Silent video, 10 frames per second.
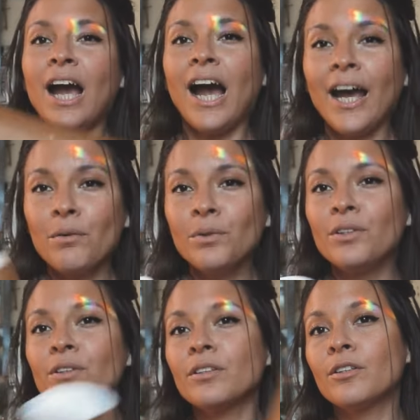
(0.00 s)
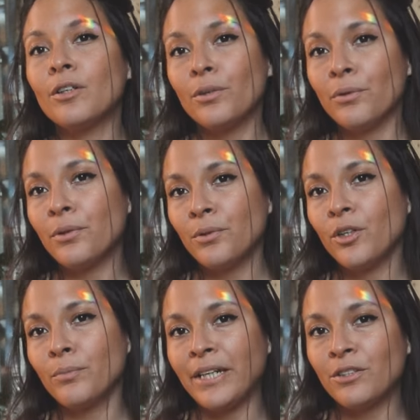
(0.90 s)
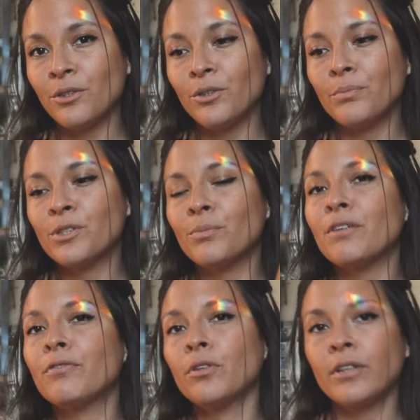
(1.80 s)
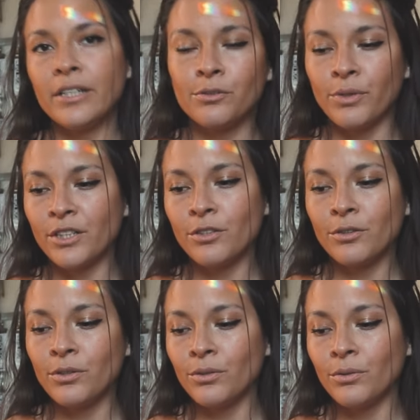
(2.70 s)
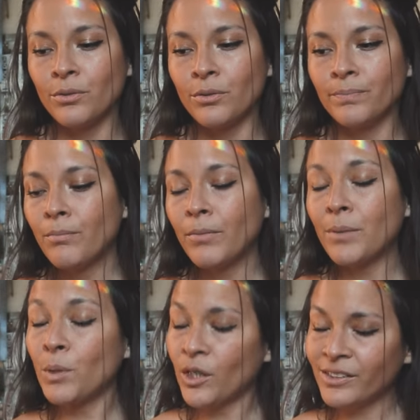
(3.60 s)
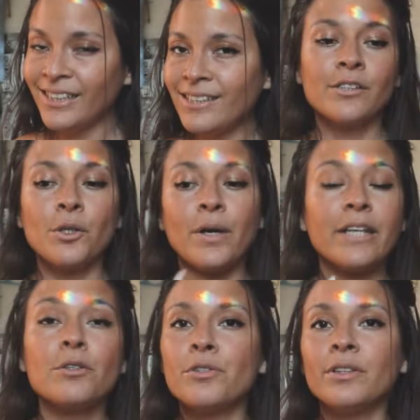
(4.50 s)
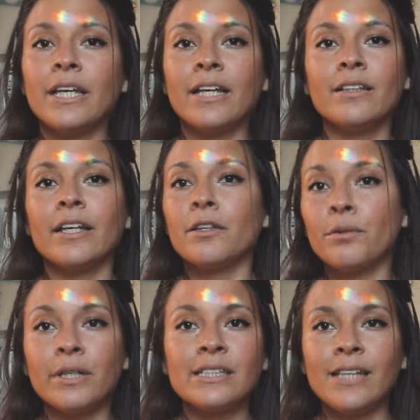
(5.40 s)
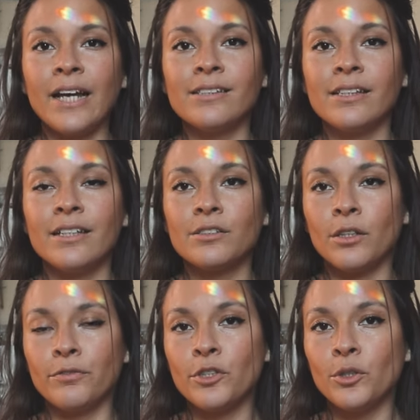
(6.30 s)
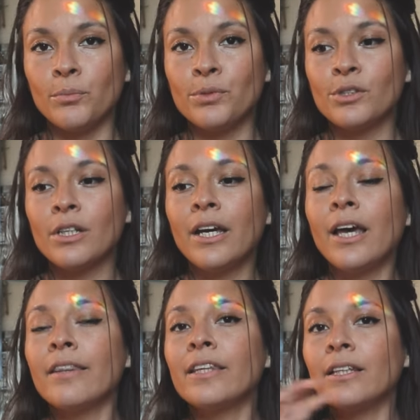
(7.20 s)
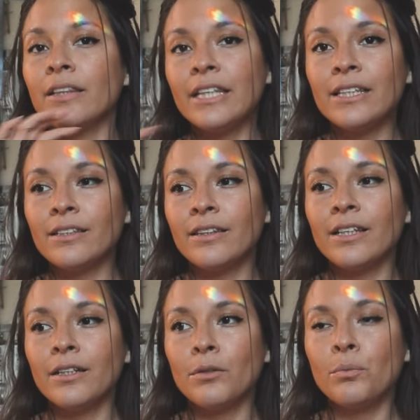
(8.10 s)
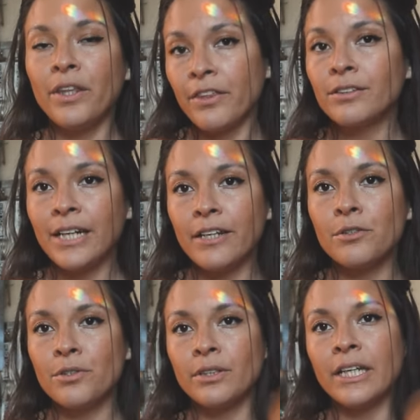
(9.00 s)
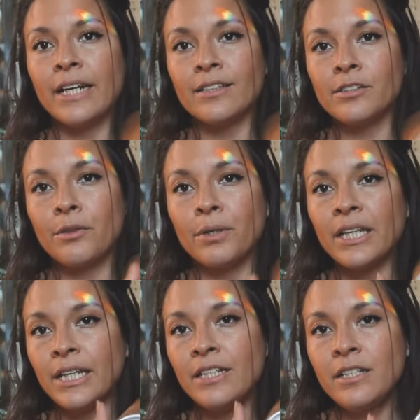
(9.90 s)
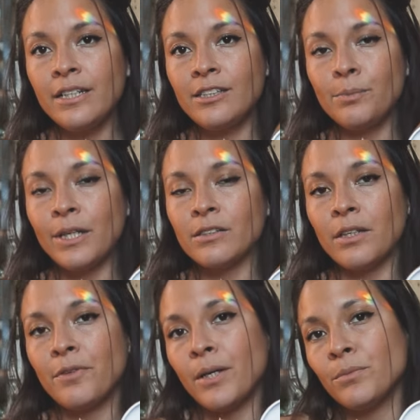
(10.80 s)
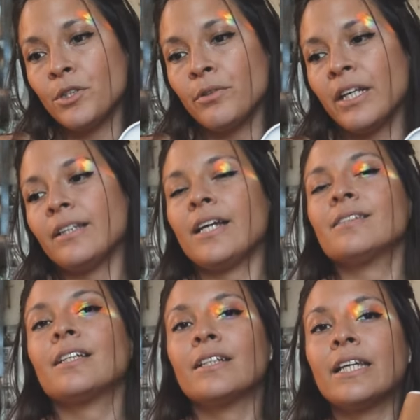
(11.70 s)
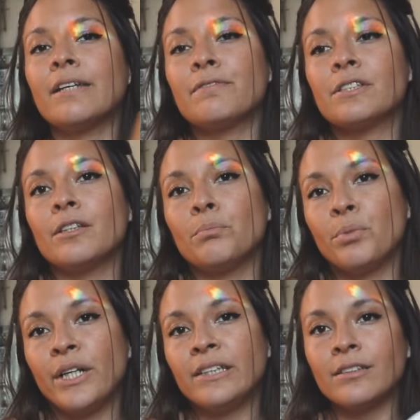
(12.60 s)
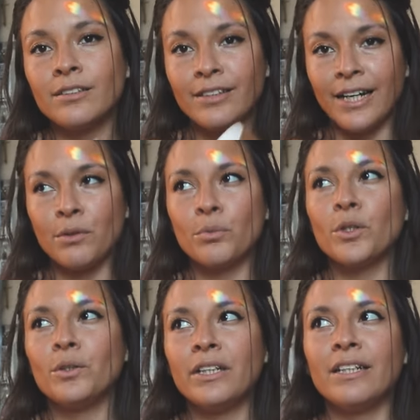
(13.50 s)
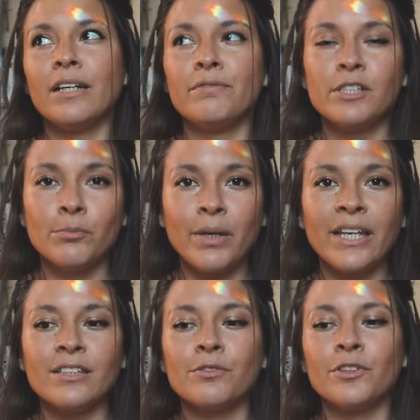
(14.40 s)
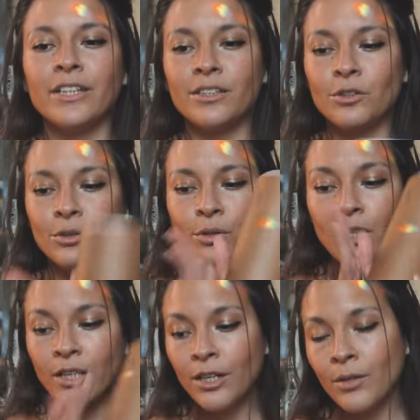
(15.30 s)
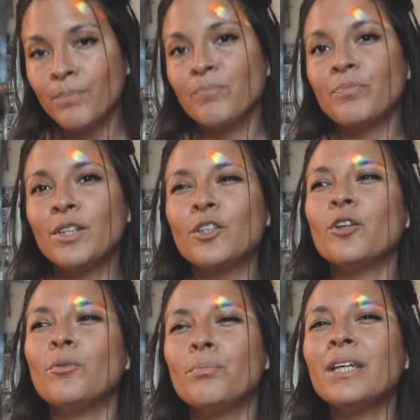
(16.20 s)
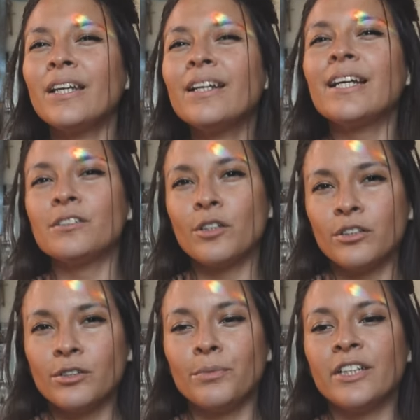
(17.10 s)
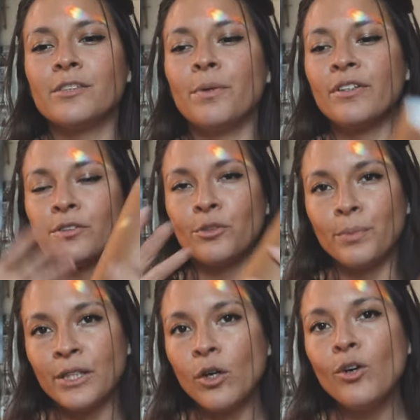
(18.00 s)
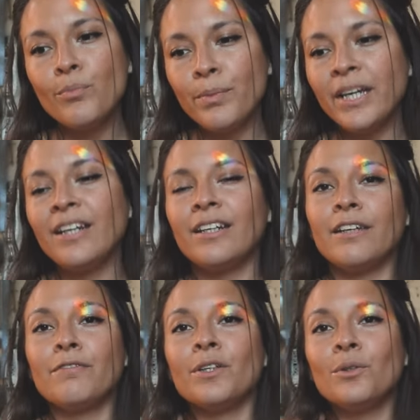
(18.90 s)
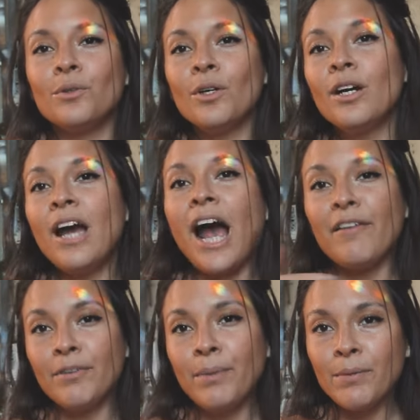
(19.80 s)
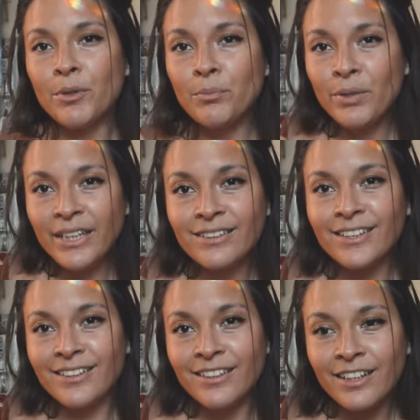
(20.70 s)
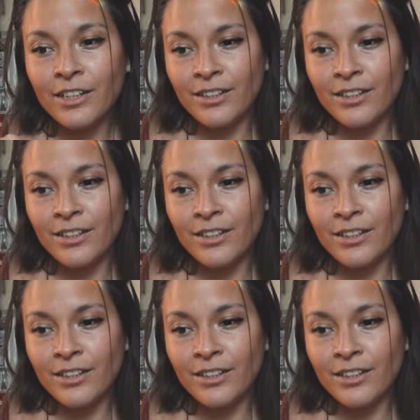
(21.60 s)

I will go through all my tubes before I switch to my boxes. So I usually get like 3 sizes of tubes. The width that I usually get is 3 inches because I've come to realize that gives the print that I roll enough space for it to, you know, be a nice customer experience, to be open. If you have a paper print and